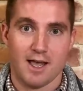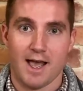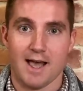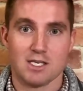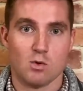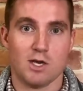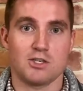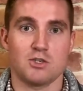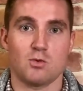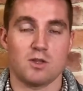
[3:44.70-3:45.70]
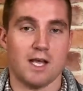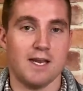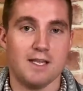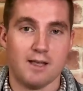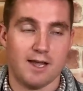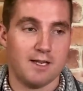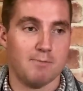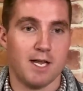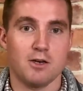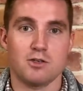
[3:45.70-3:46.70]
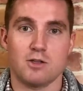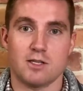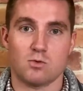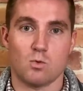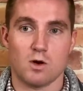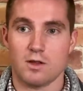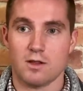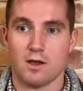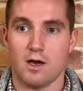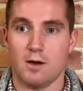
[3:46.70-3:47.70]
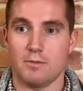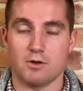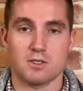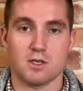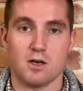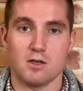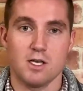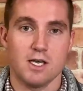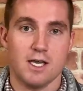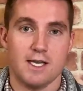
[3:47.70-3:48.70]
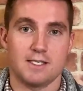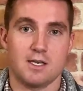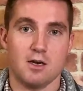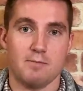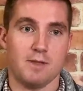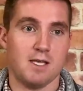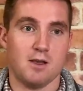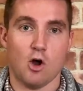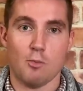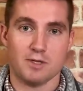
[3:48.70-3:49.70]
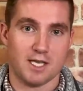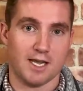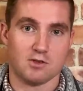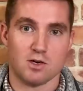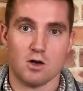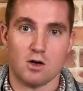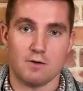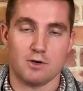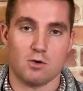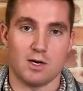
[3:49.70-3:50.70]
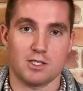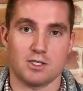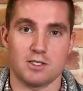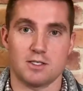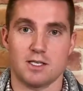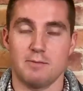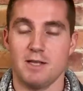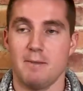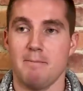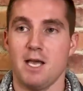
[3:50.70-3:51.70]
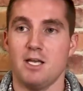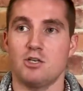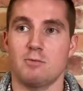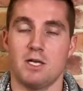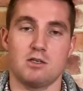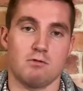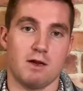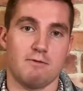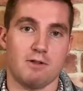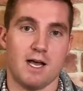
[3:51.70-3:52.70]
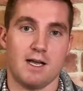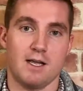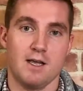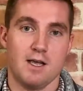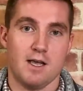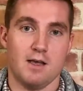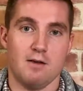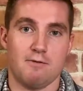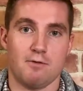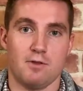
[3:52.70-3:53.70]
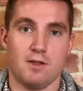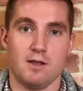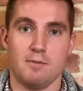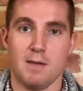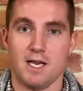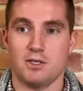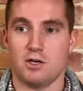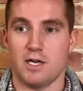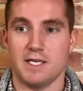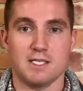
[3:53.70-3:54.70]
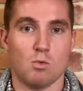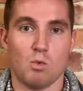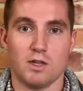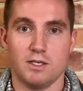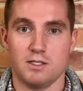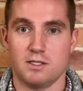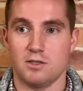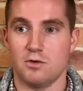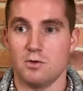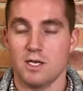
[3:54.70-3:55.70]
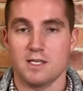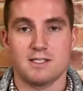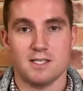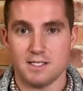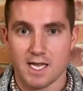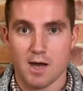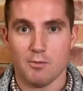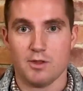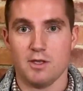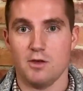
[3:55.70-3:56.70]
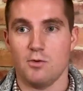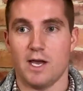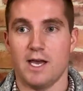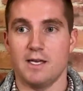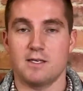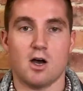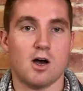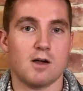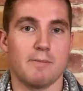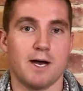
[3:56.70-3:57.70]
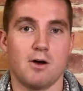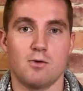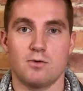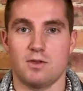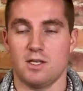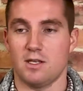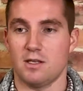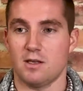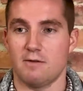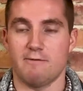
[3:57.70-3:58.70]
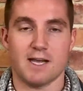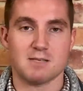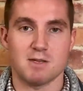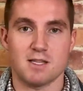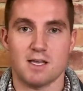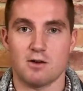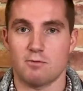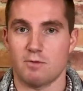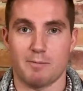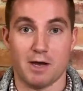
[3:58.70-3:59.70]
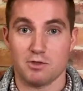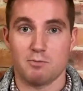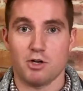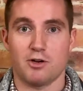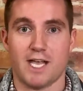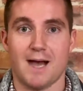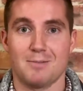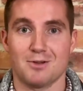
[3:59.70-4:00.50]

Ask questions with any manager that's worth their salt is gonna be open to answering all of your questions. It'd be a major, major red flag if the manager isn't willing to sit down with you and talk about the investment that you're about to put your capital